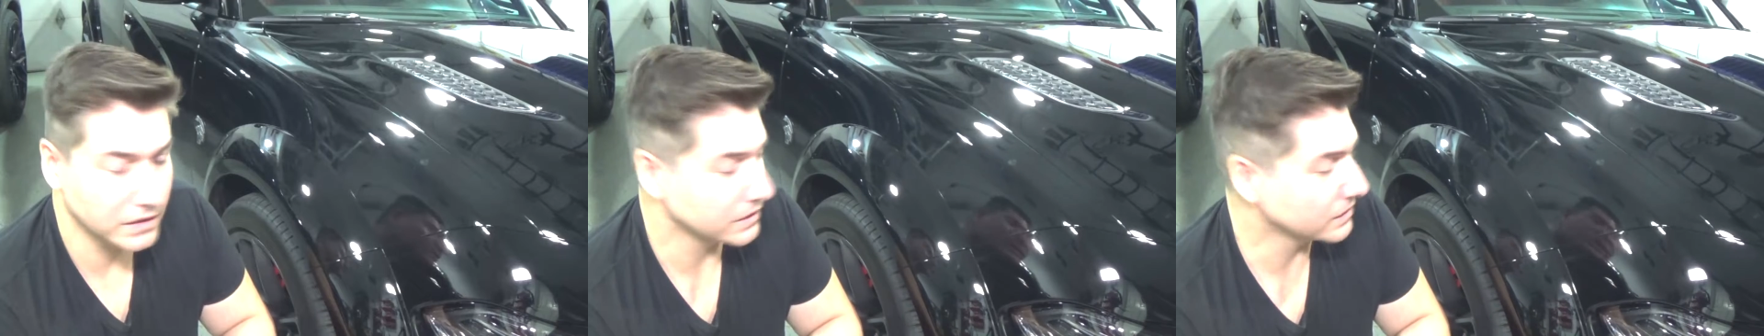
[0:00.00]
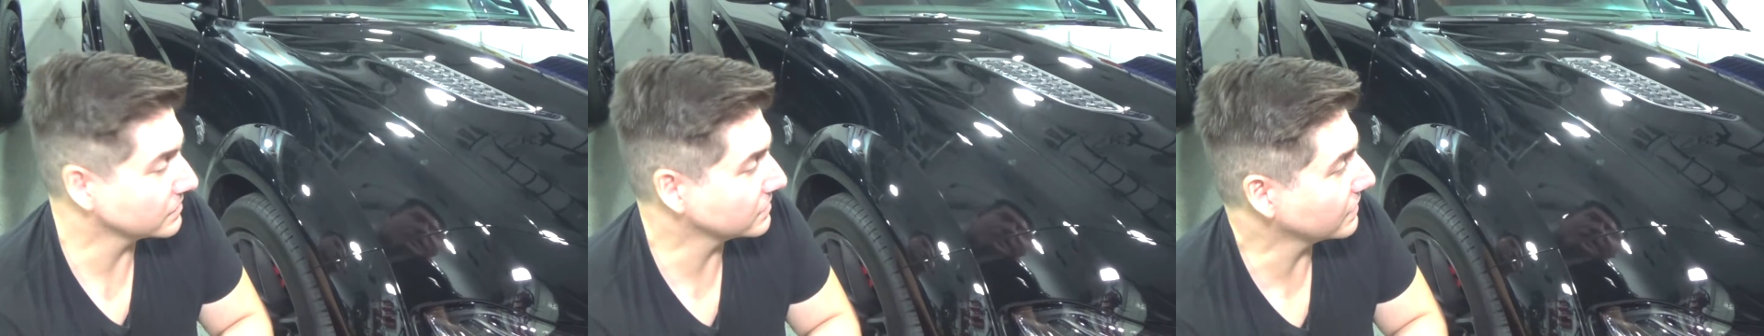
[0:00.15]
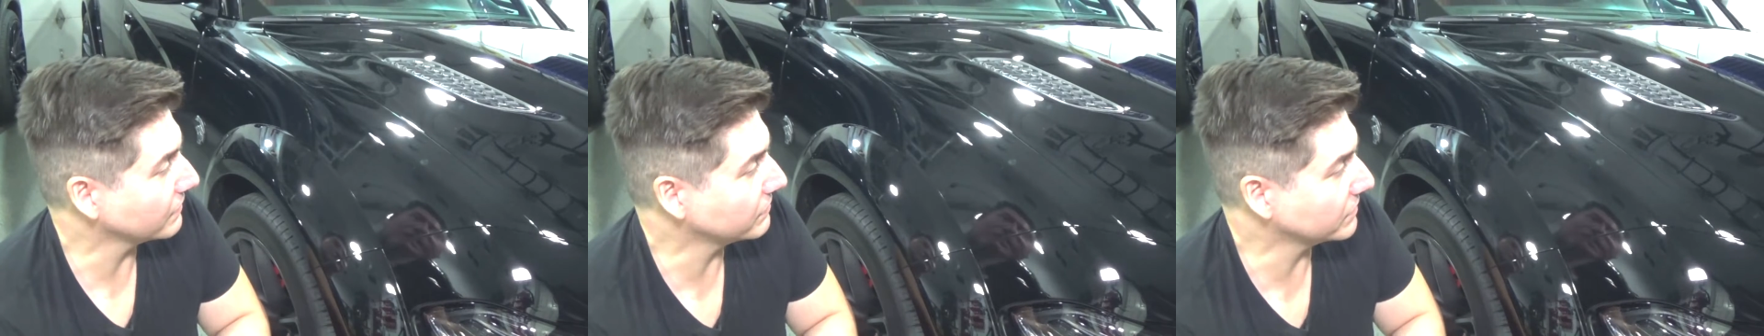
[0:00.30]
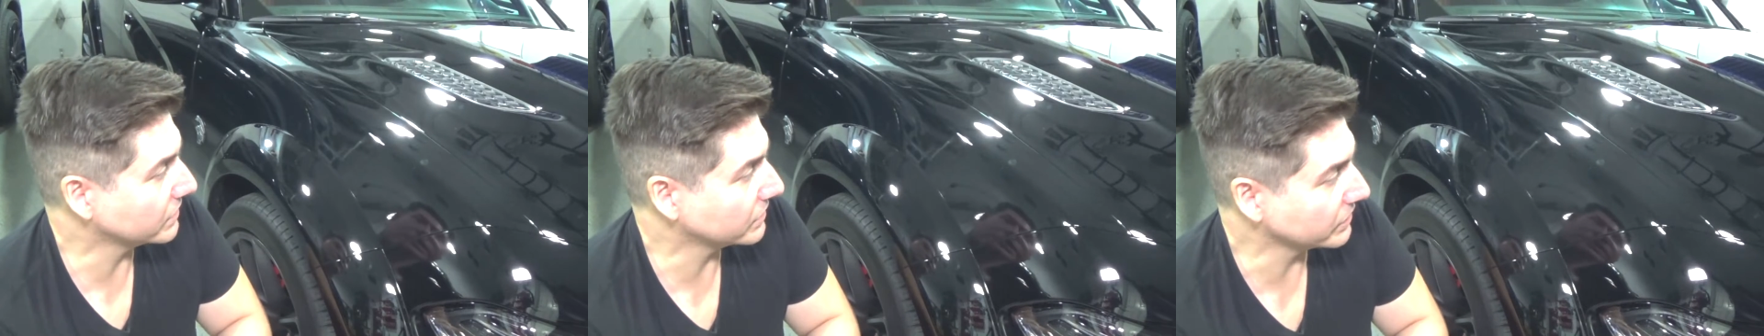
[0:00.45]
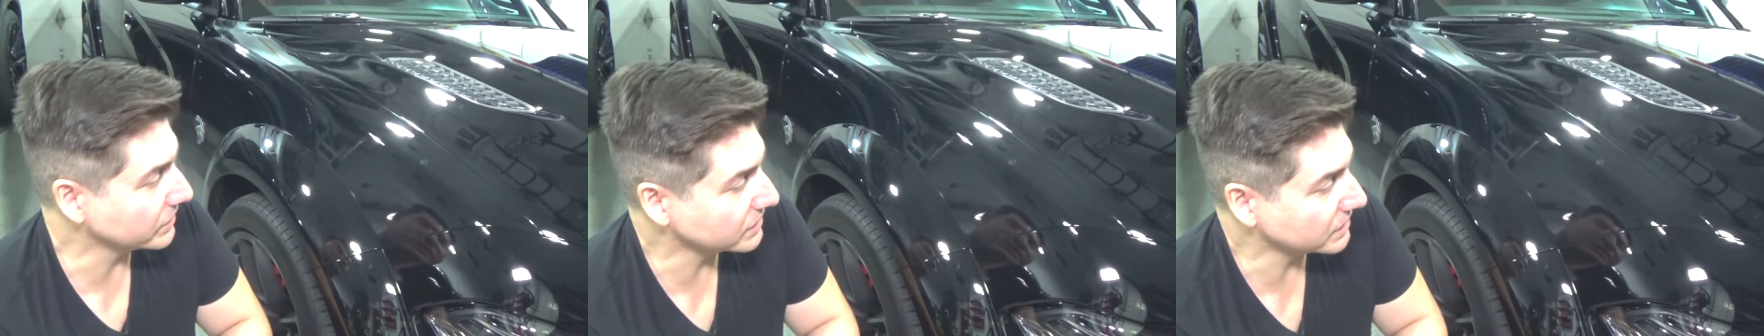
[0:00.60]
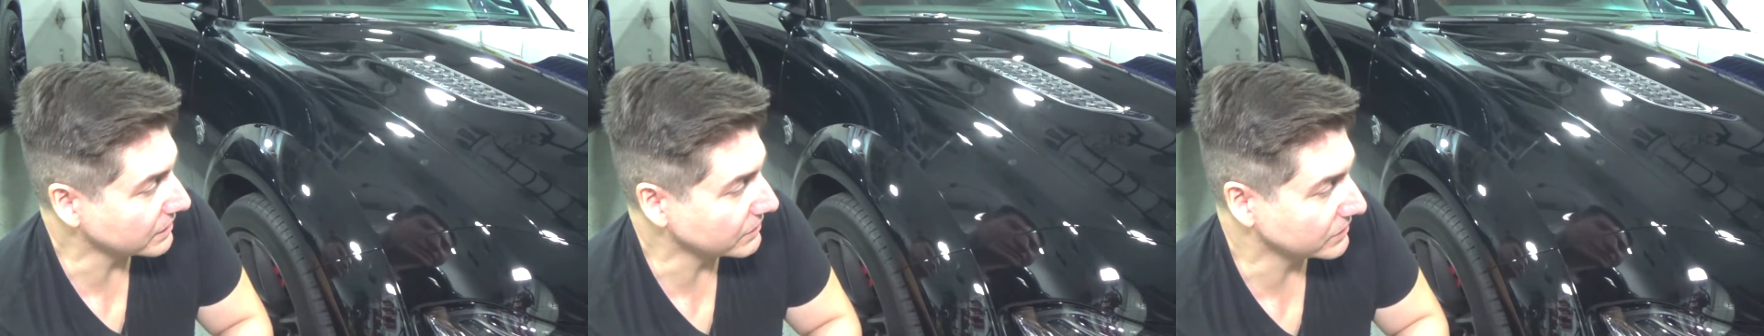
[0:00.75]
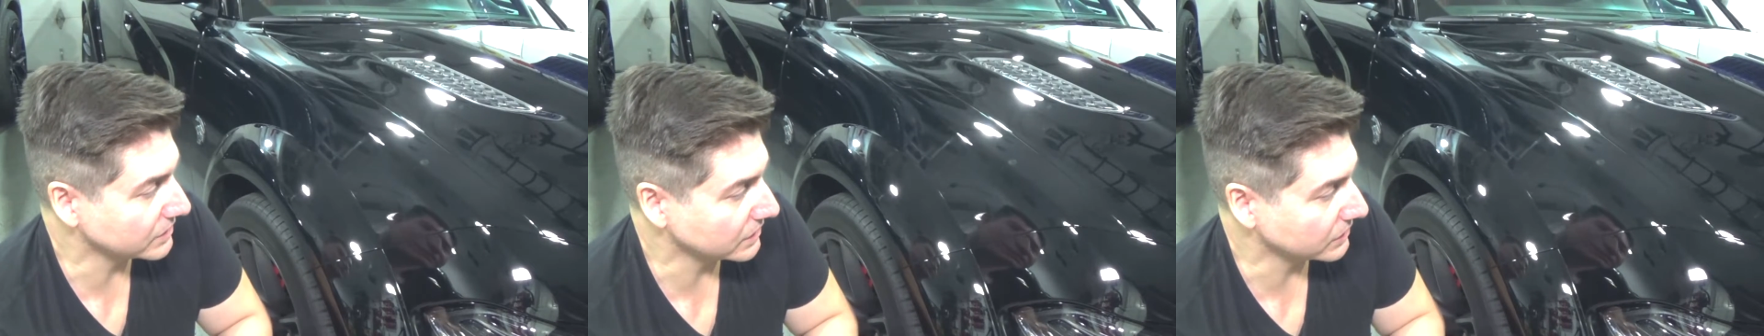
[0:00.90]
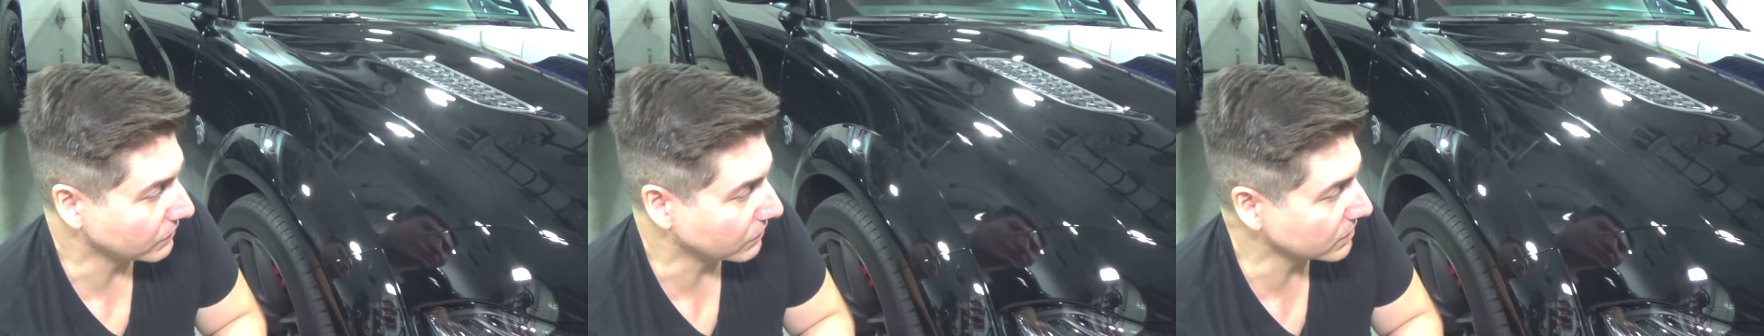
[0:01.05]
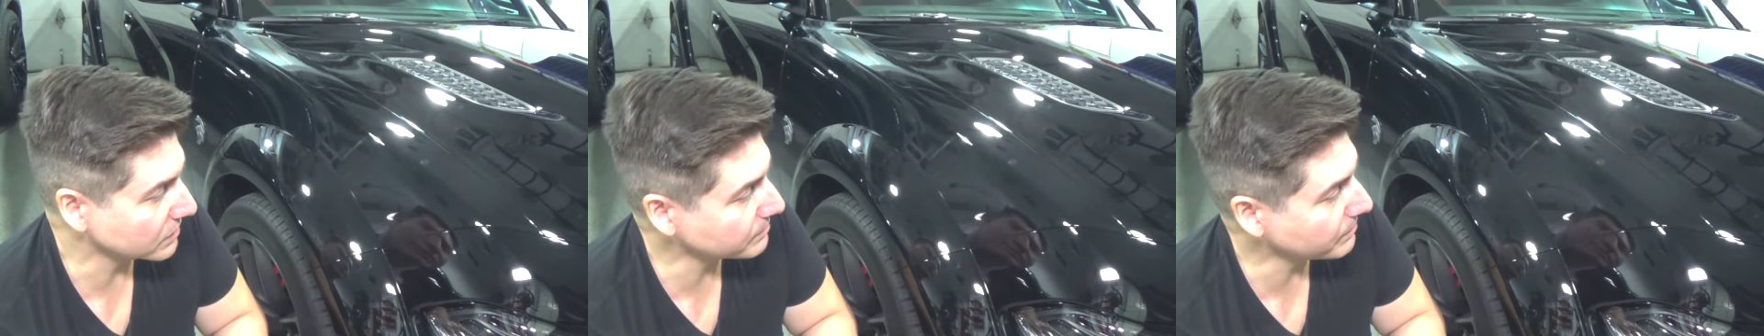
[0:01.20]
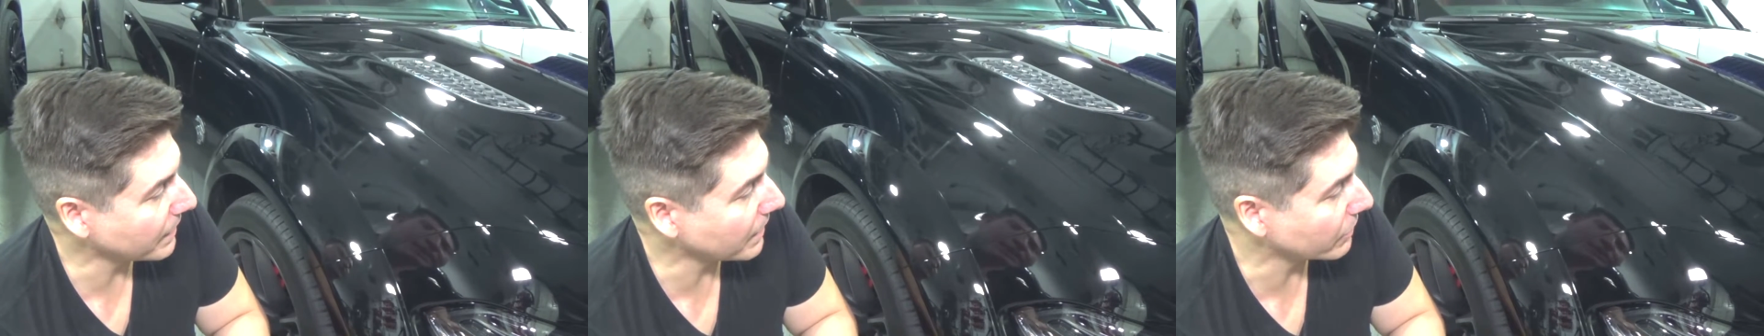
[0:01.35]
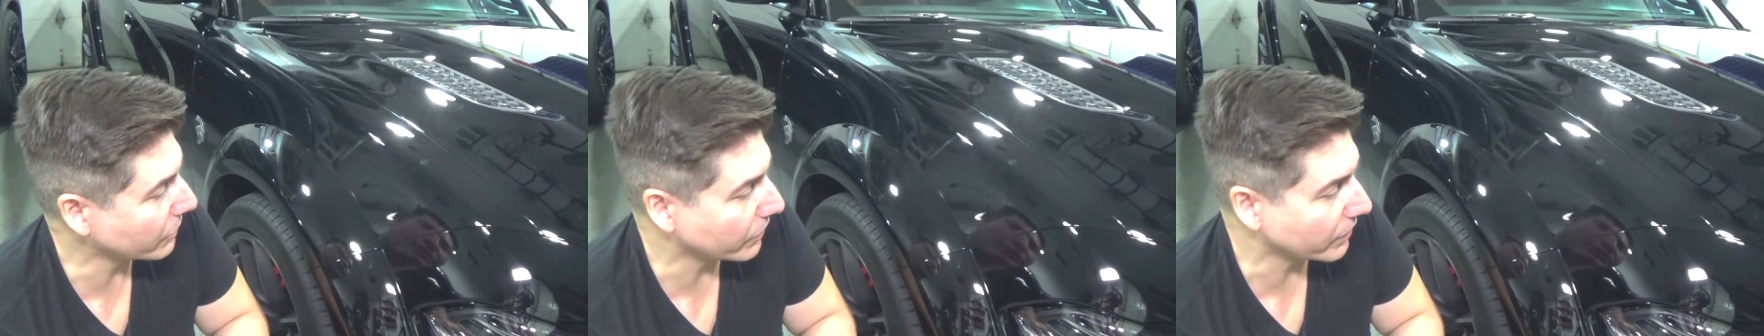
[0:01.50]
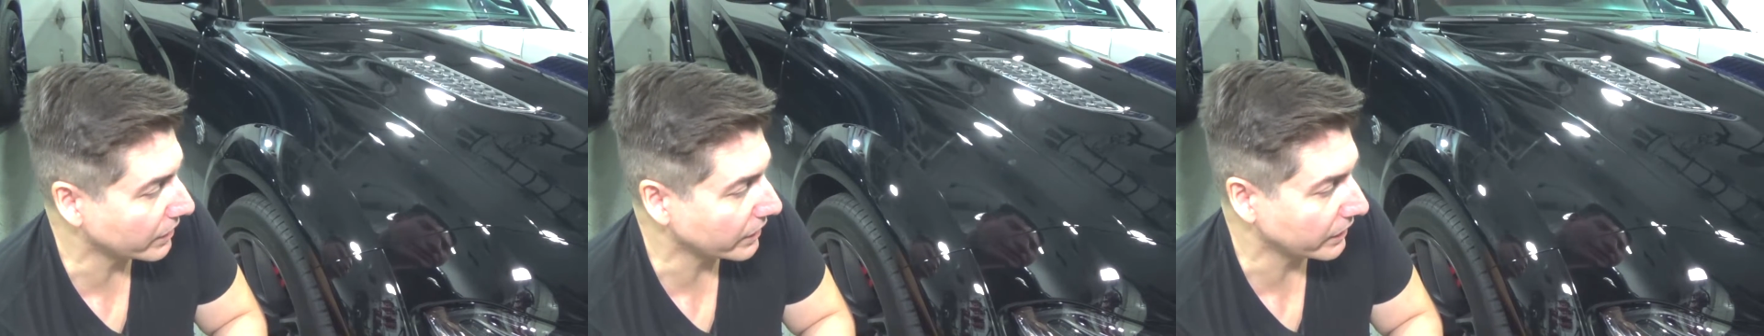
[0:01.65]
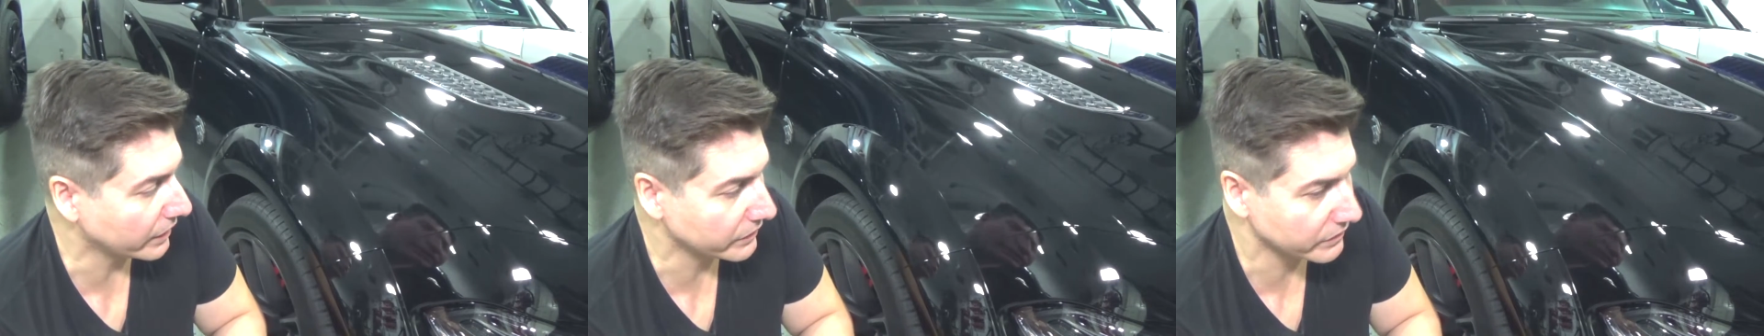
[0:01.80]
717
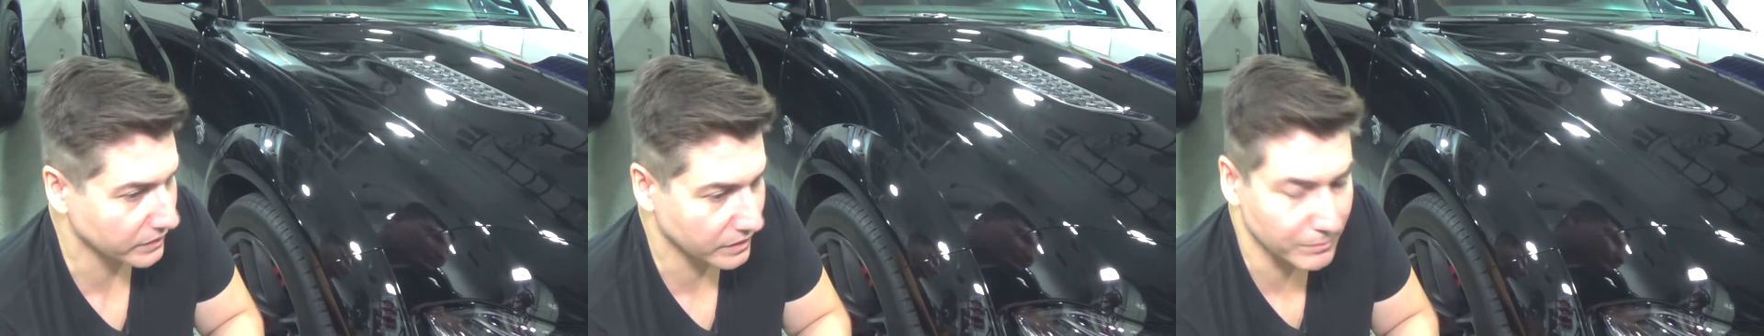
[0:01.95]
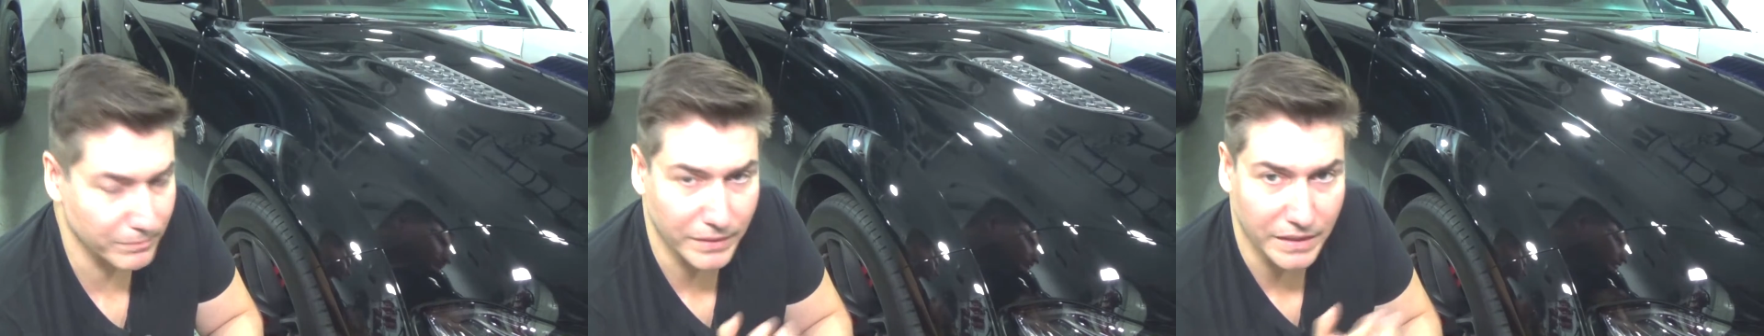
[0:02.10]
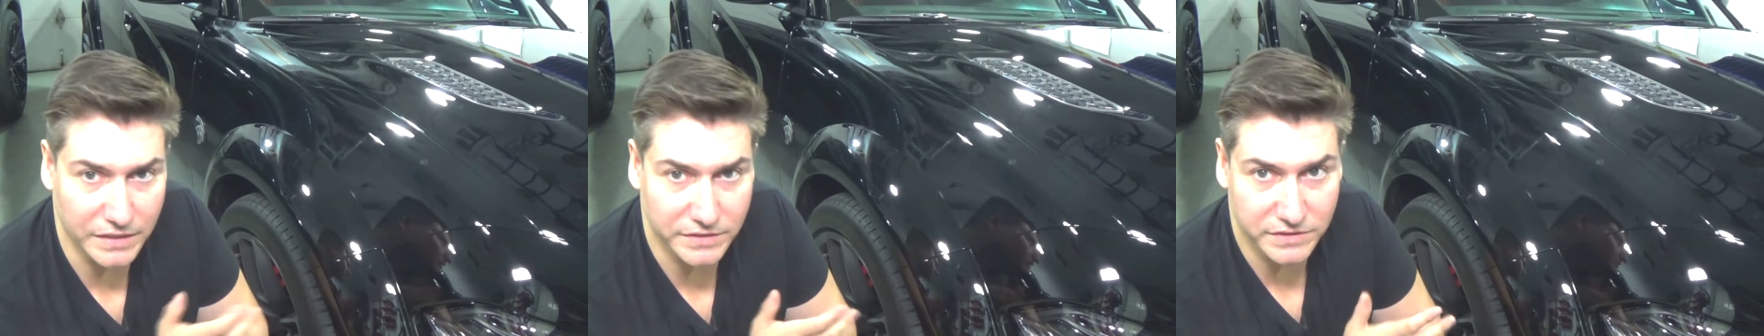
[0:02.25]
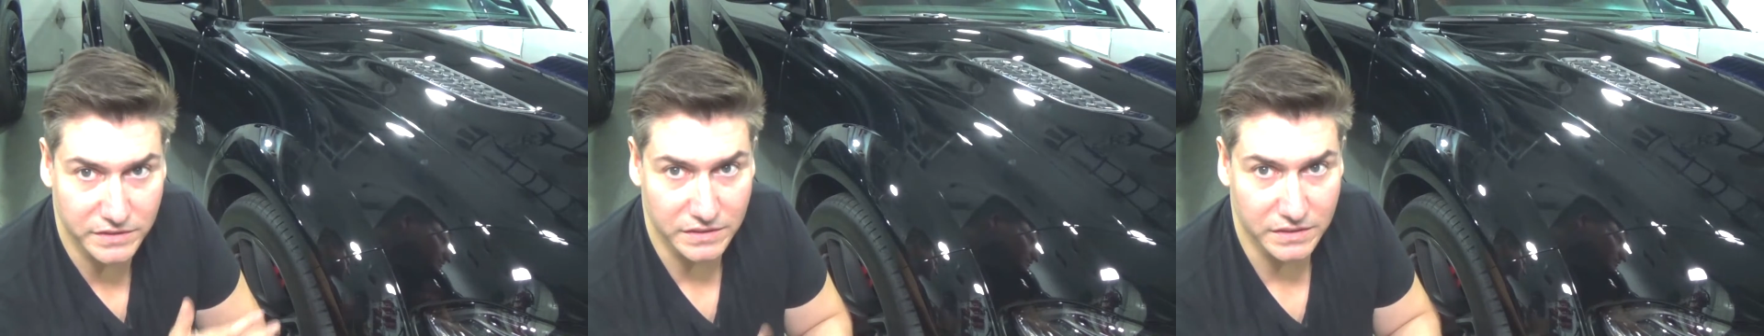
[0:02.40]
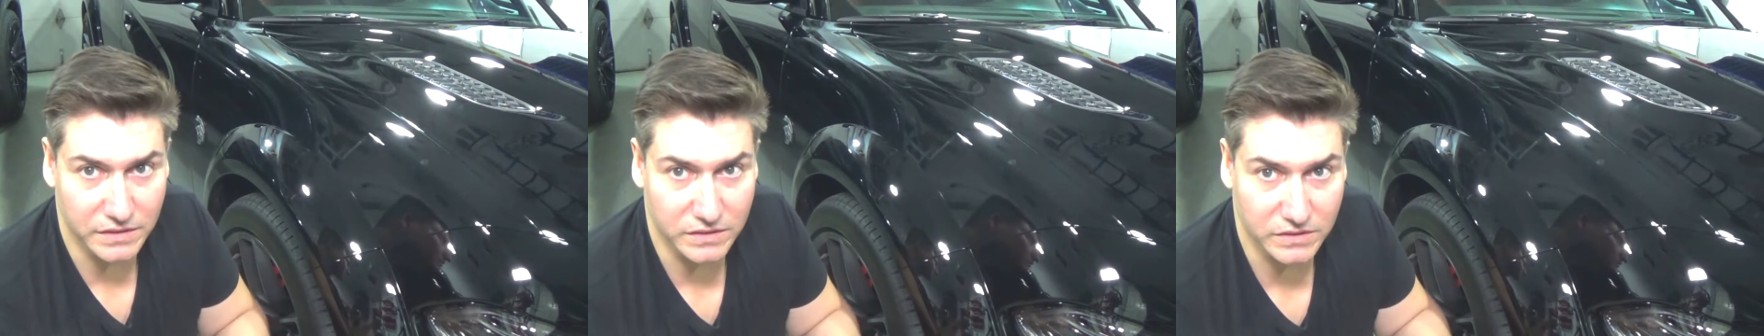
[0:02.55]
horsepower and the amazing